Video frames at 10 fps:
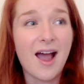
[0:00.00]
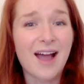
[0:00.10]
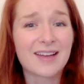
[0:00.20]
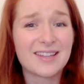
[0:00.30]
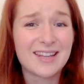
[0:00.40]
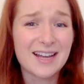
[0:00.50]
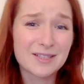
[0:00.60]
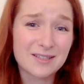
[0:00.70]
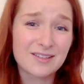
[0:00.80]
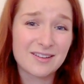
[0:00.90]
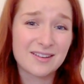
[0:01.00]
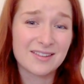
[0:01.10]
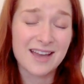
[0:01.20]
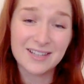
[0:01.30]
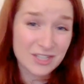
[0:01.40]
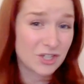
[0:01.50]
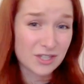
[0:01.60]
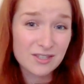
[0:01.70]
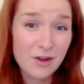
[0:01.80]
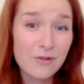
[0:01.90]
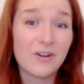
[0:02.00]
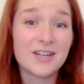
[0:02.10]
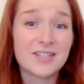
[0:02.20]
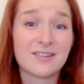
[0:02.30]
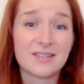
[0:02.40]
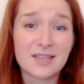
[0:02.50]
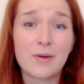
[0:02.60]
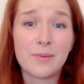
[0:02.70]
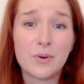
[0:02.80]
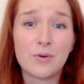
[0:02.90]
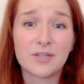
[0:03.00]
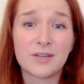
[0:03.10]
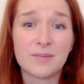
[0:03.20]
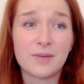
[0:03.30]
And that is just so vital and so important,